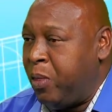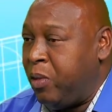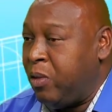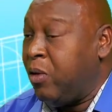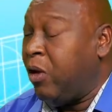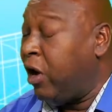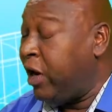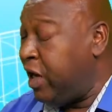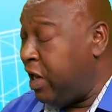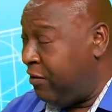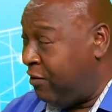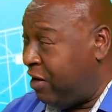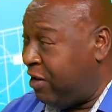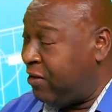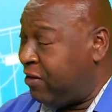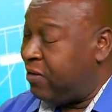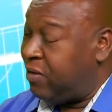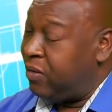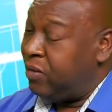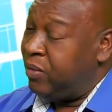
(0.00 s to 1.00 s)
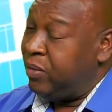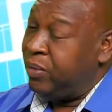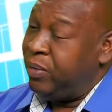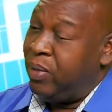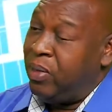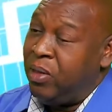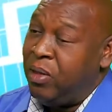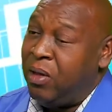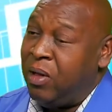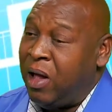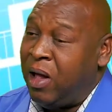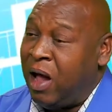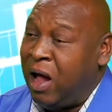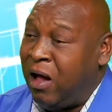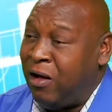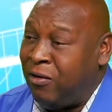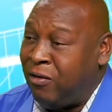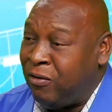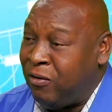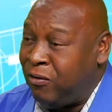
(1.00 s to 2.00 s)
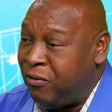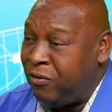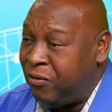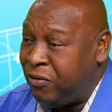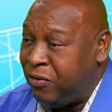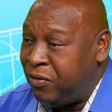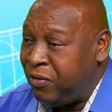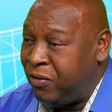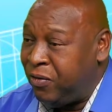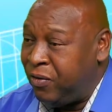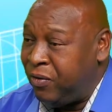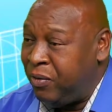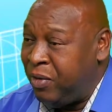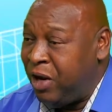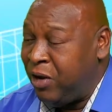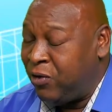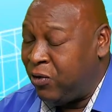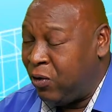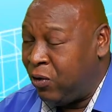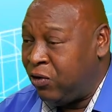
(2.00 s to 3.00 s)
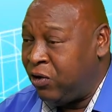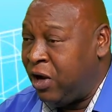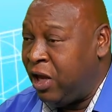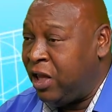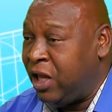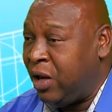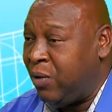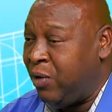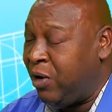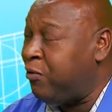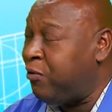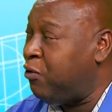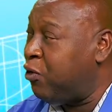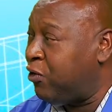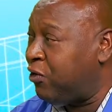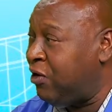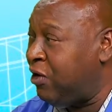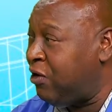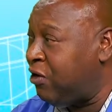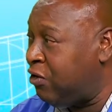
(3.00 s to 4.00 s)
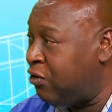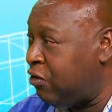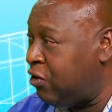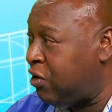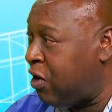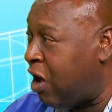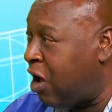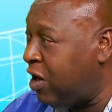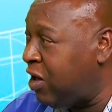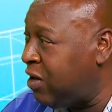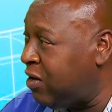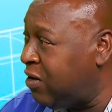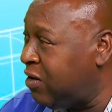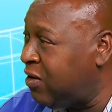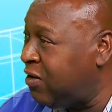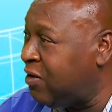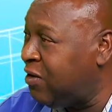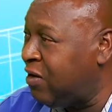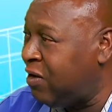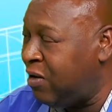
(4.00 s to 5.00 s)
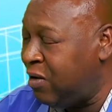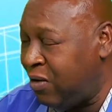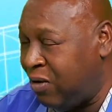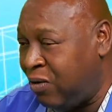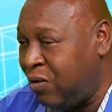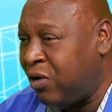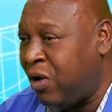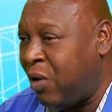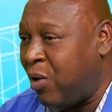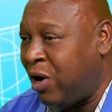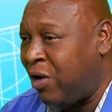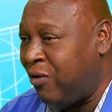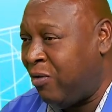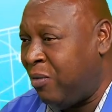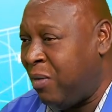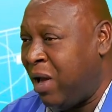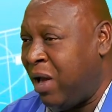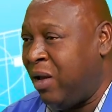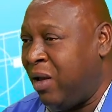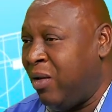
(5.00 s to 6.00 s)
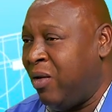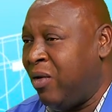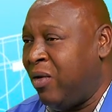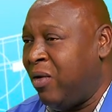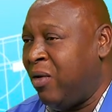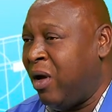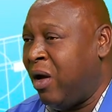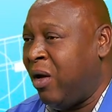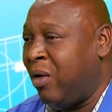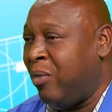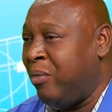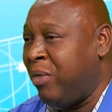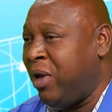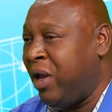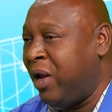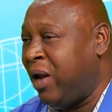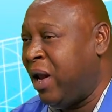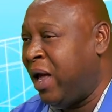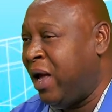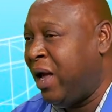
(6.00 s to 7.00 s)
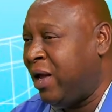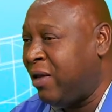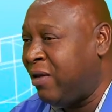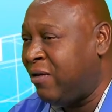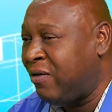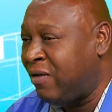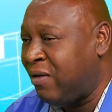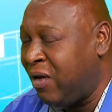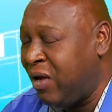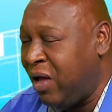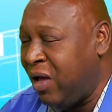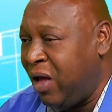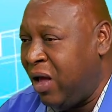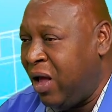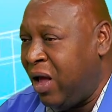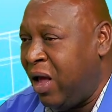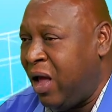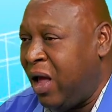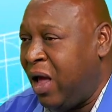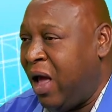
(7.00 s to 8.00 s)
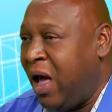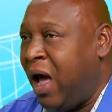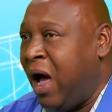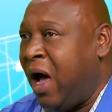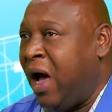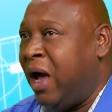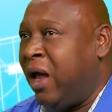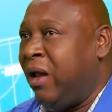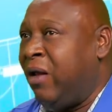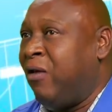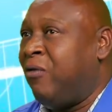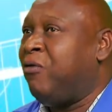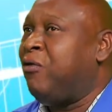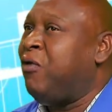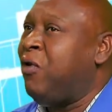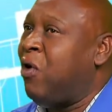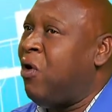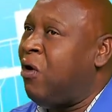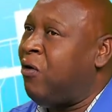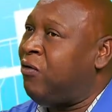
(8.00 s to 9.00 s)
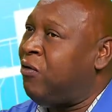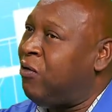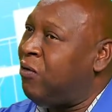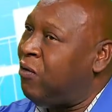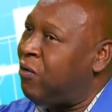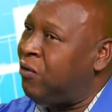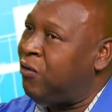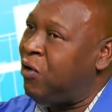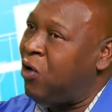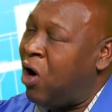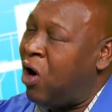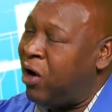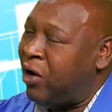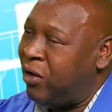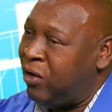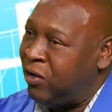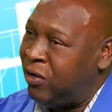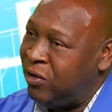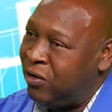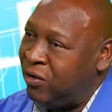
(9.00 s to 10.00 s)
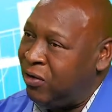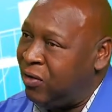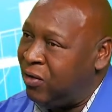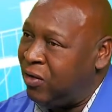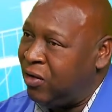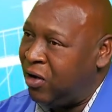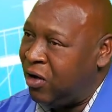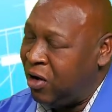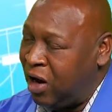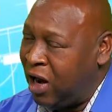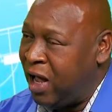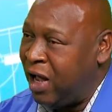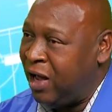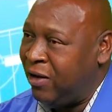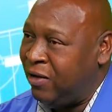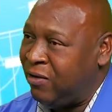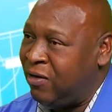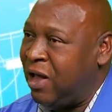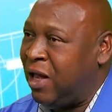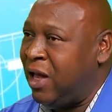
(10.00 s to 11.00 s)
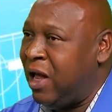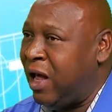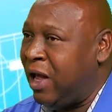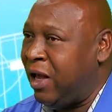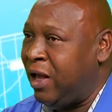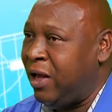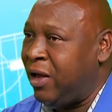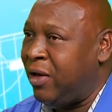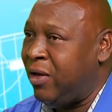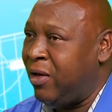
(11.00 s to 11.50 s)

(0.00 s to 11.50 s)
Nevis, I've been associated with the Four Seasons Resort. Those are one of my main clients. And a few other clients that I